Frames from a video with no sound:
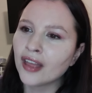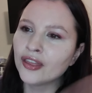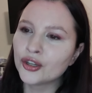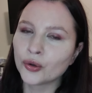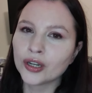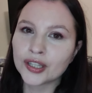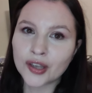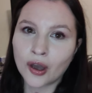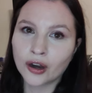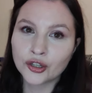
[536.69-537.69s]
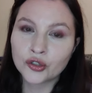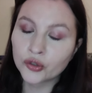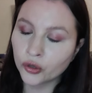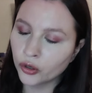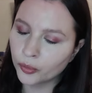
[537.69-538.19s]
the shorts are
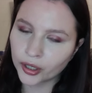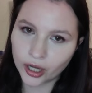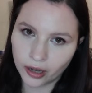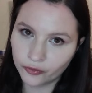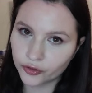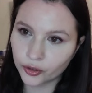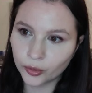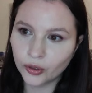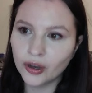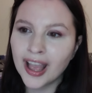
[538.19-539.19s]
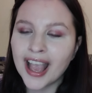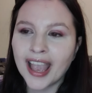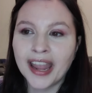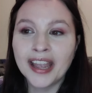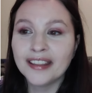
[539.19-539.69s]
super comfortable
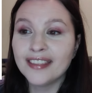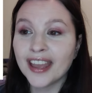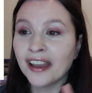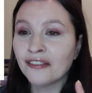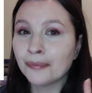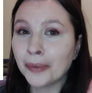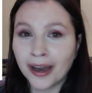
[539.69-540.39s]
and they have